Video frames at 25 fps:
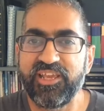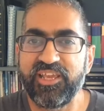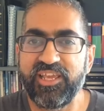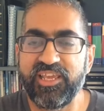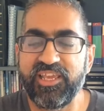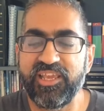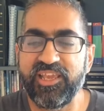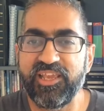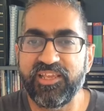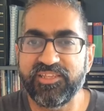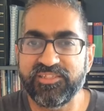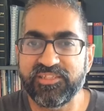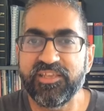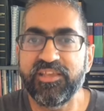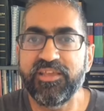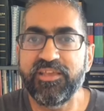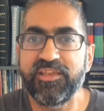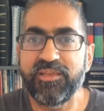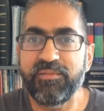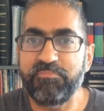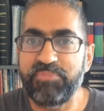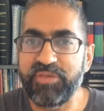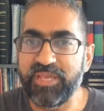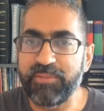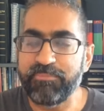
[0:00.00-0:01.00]
is
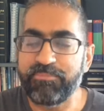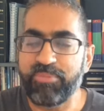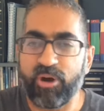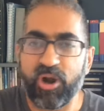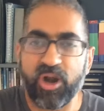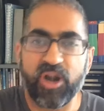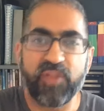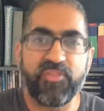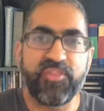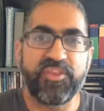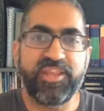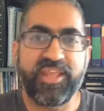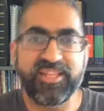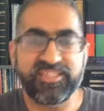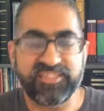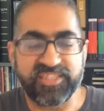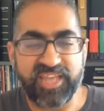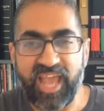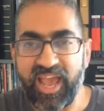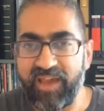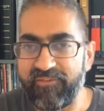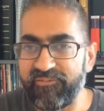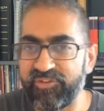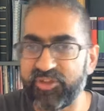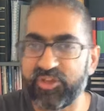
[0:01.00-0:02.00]
being part of the dance
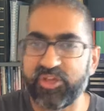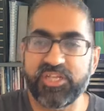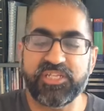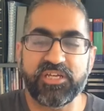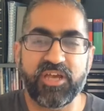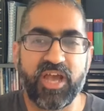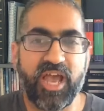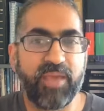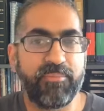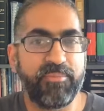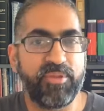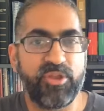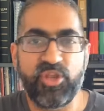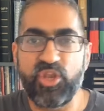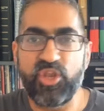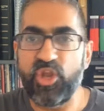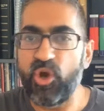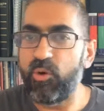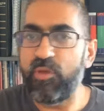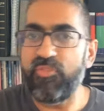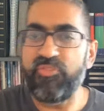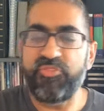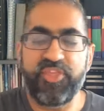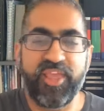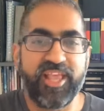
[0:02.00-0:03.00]
and having a good time and
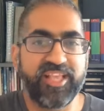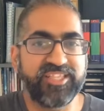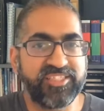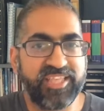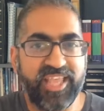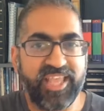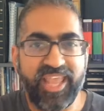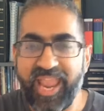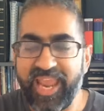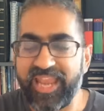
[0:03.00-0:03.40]
no one thinks